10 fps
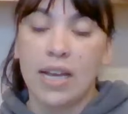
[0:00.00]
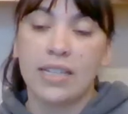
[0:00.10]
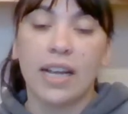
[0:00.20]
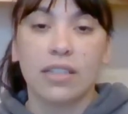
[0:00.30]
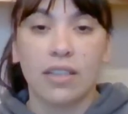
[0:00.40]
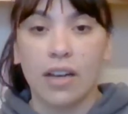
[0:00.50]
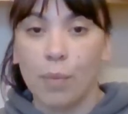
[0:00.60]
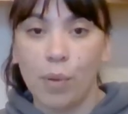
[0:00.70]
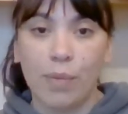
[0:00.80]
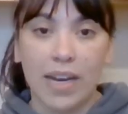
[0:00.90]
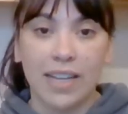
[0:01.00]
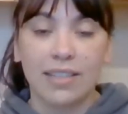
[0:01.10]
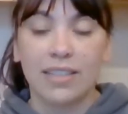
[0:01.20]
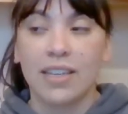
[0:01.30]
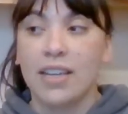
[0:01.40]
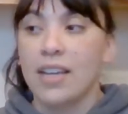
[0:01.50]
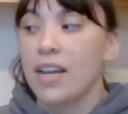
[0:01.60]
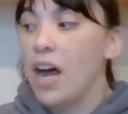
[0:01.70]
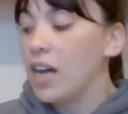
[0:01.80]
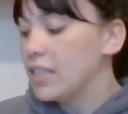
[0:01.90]
It takes a couple minutes
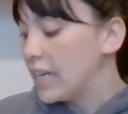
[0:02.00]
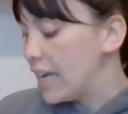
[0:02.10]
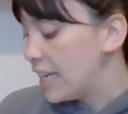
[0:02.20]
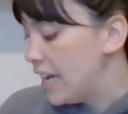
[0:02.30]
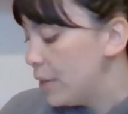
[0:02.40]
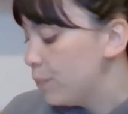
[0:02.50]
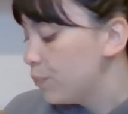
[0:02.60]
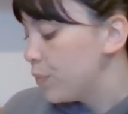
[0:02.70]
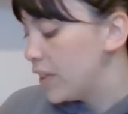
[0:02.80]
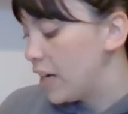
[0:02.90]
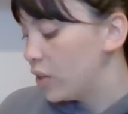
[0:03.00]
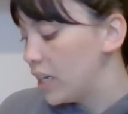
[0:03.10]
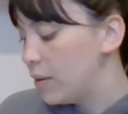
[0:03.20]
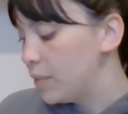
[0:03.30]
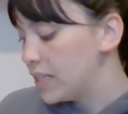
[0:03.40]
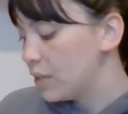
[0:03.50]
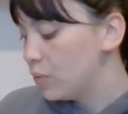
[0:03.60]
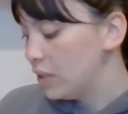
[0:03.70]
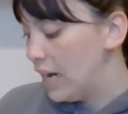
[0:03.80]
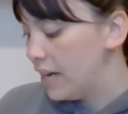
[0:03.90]
to kick in, but that'll get him nice
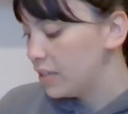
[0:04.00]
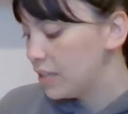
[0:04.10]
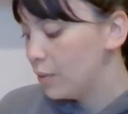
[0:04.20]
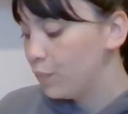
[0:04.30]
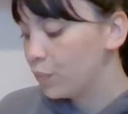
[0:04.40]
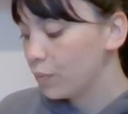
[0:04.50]
and relaxed.